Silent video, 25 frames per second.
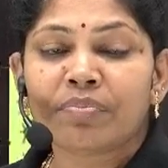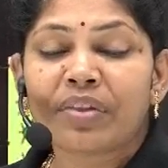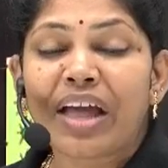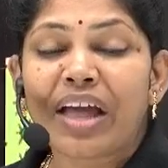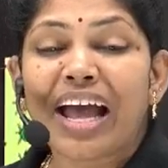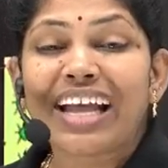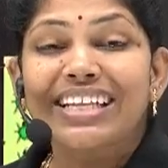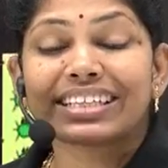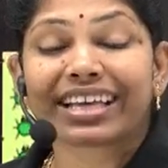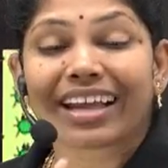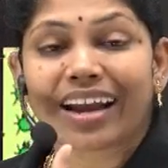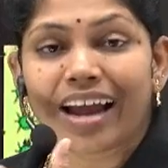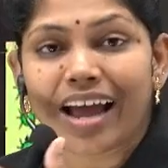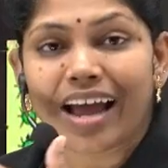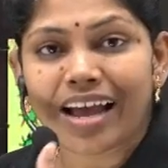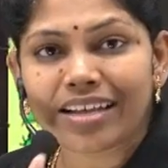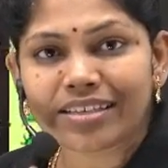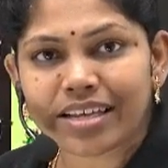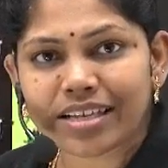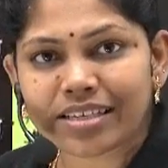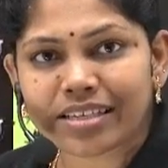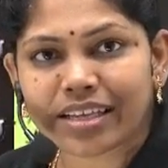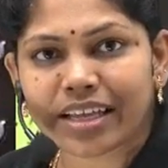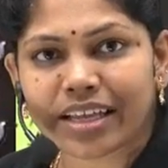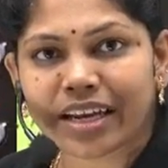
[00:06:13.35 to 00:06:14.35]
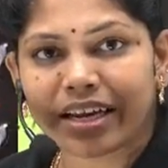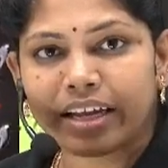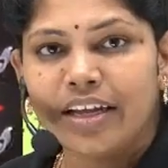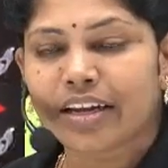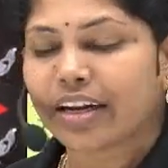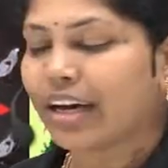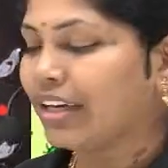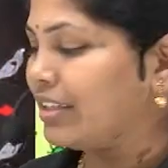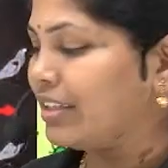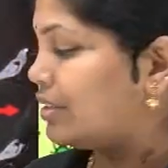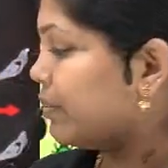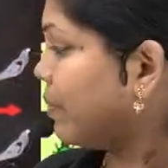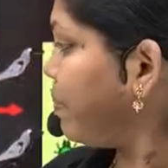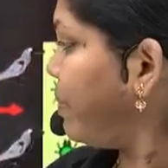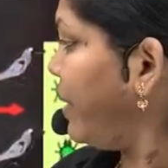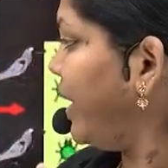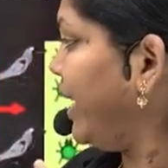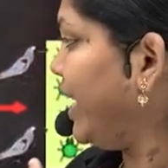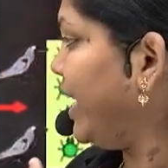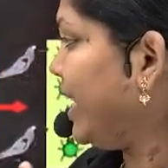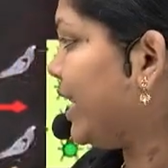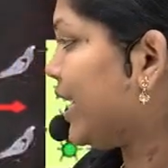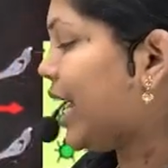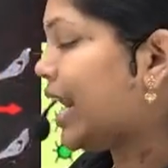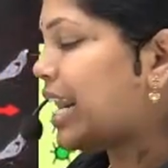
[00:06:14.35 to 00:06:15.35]
as grass is green and the
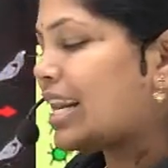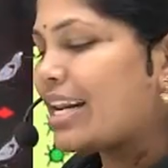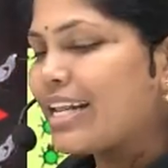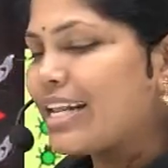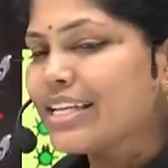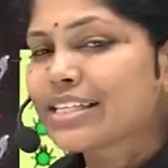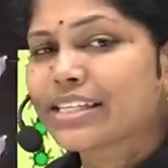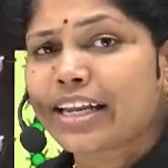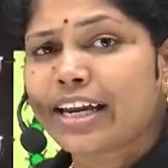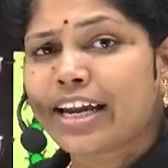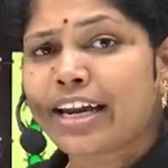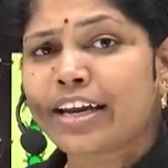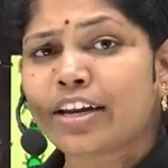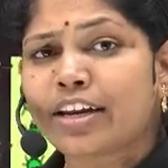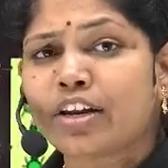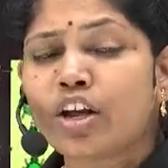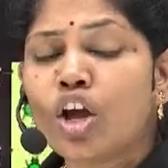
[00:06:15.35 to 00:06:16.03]
beetle color is green,